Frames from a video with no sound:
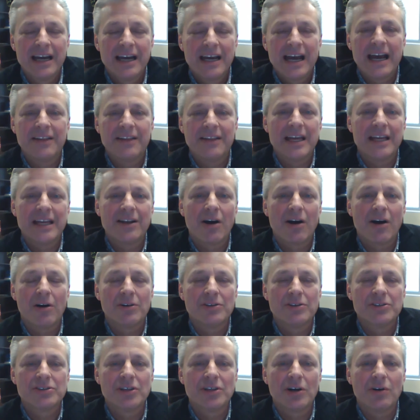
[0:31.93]
And then
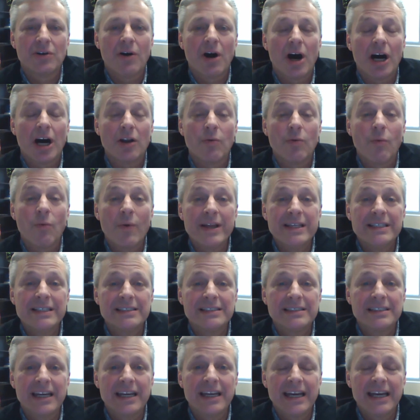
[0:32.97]
also on
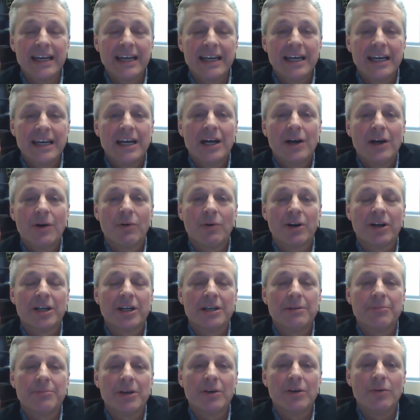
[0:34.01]
Wednesday, we're going
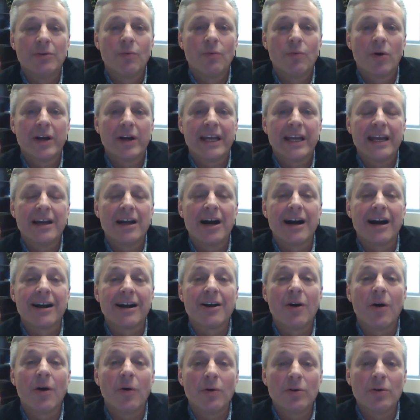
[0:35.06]
to be working on
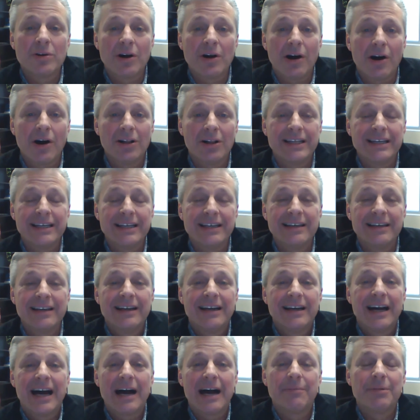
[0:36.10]
cold calling.
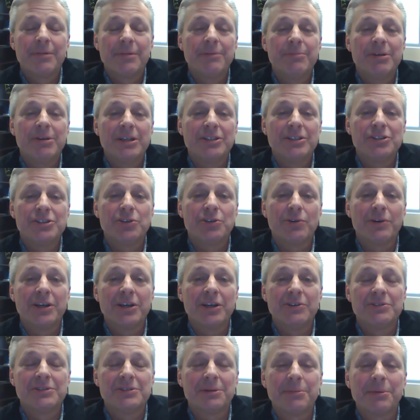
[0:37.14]
I'm going to be showing you
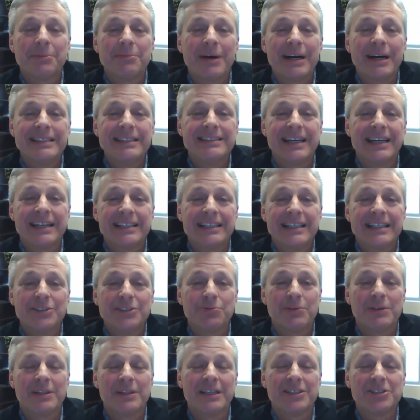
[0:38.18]
some of my techniques
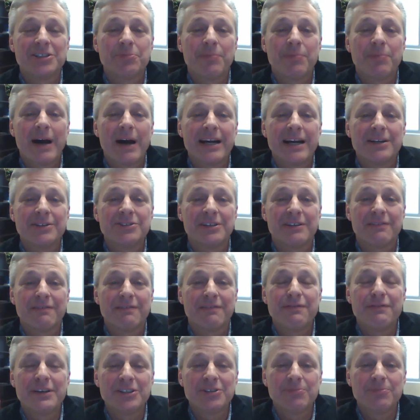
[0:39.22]
with expireds and
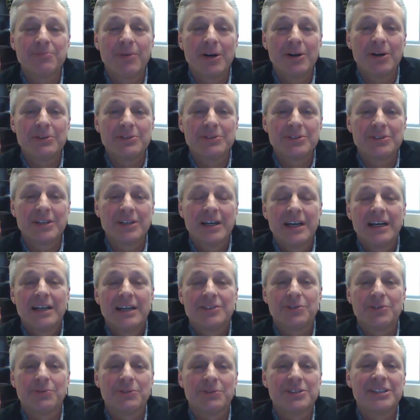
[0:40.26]
FISBOs.
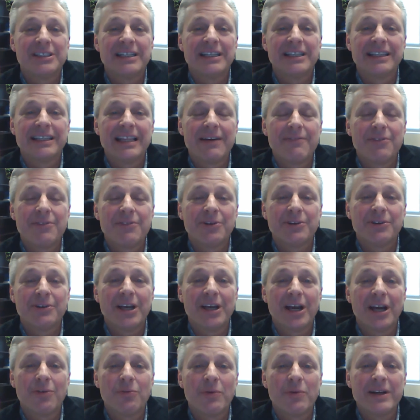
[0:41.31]
So we'll see 11:30
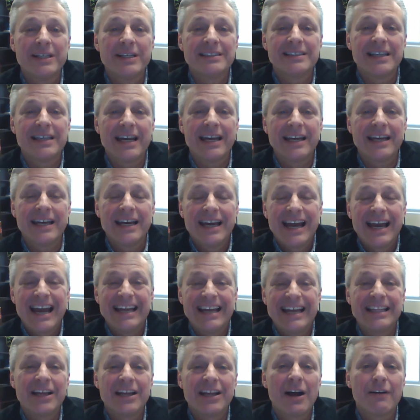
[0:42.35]
on Wednesday,
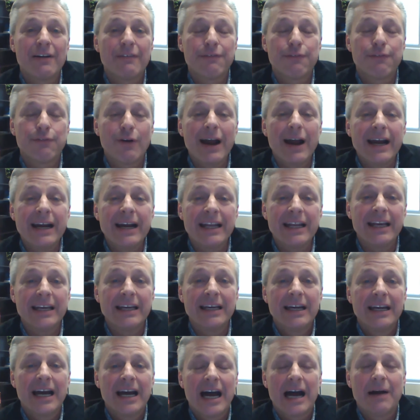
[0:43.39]
and then on Friday
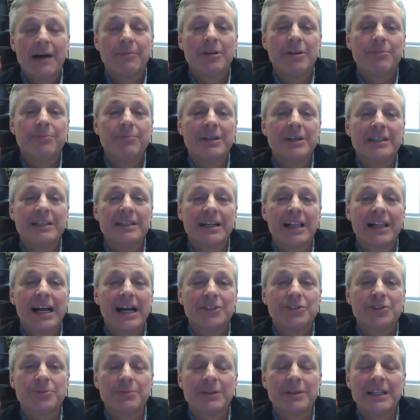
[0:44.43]
I'm going to be in the
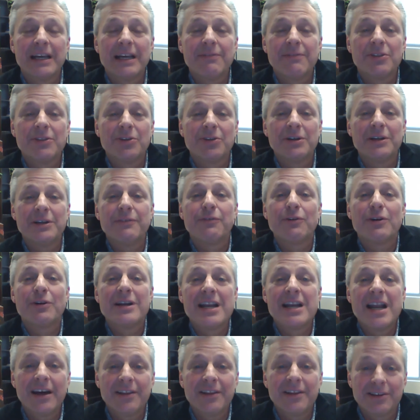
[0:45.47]
classroom at 11:30 for
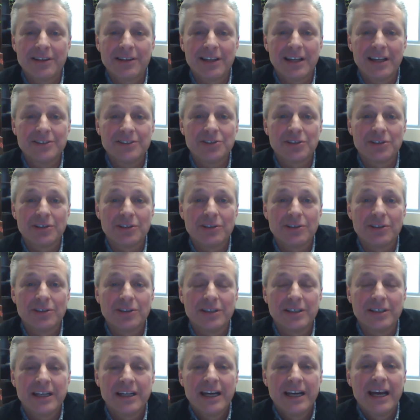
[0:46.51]
another lunch and
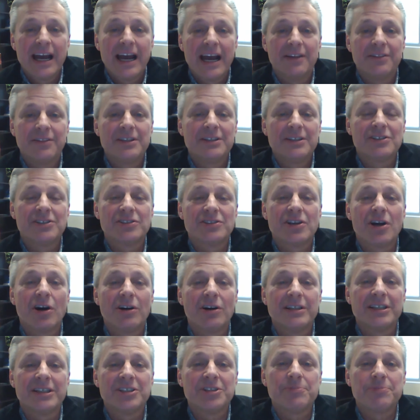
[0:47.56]
learn, and this is
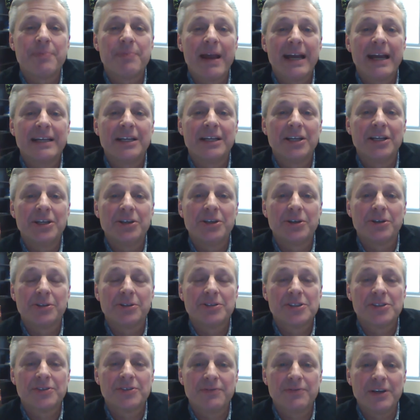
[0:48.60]
called expanding your
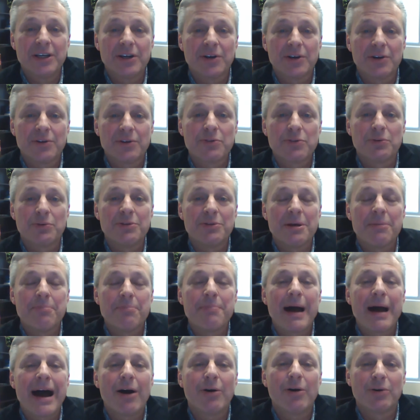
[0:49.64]
sphere through the
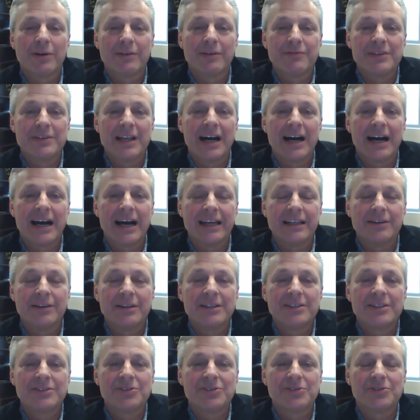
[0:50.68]
power of nine.
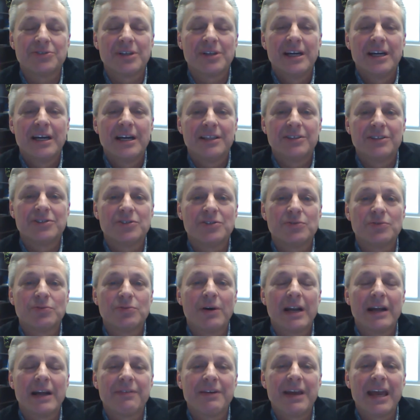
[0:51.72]
This is this is
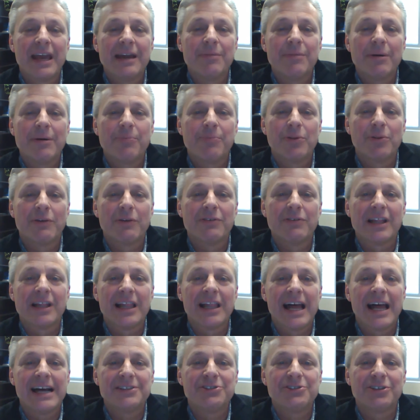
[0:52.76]
what I've came up with over the
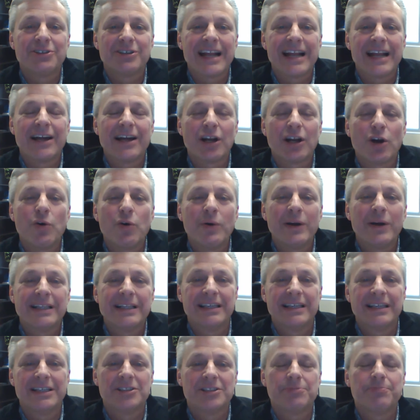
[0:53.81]
last year and how to
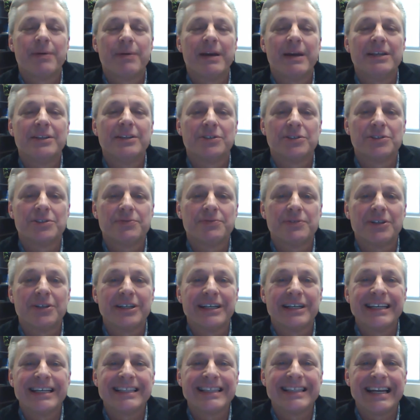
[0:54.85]
quickly expand your sphere
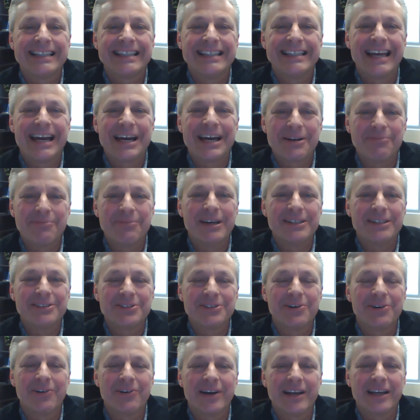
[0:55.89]
and get that database
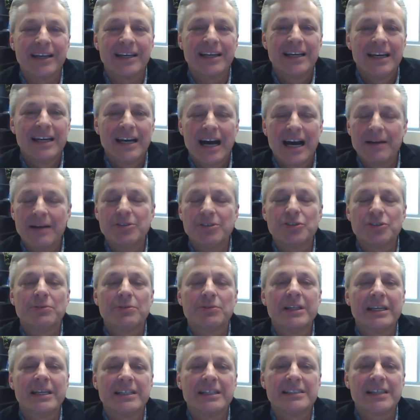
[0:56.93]
going. I'm just
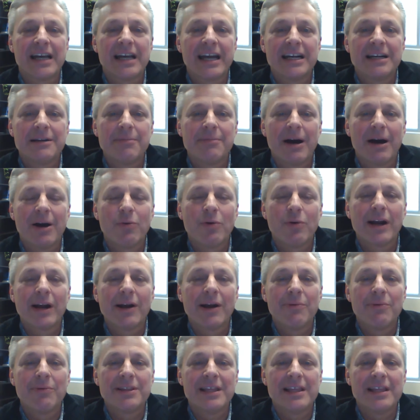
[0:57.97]
really excited about working
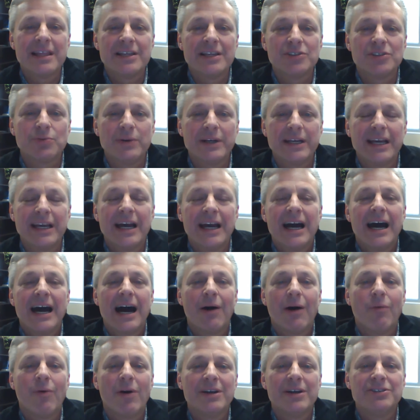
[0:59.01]
with you this week. I
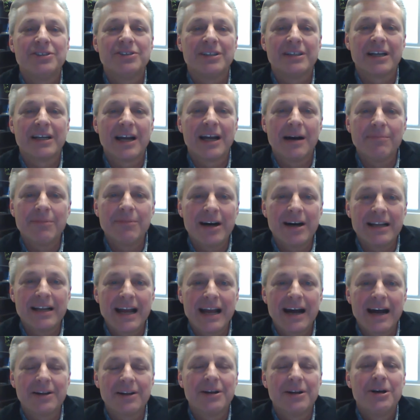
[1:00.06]
want you to come on
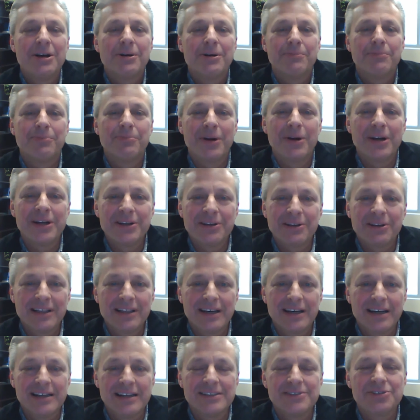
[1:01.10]
out, bring your
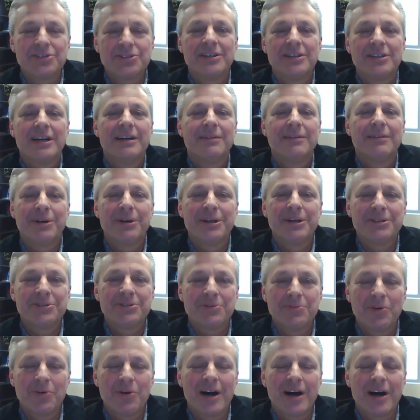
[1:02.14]
lunch bring some
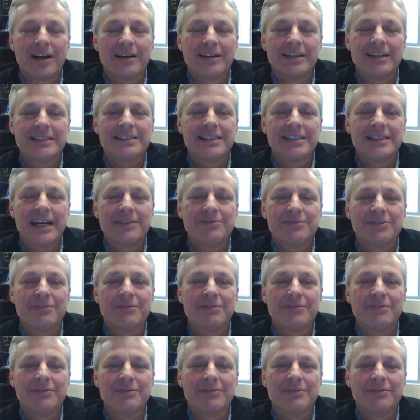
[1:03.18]
water, let's have some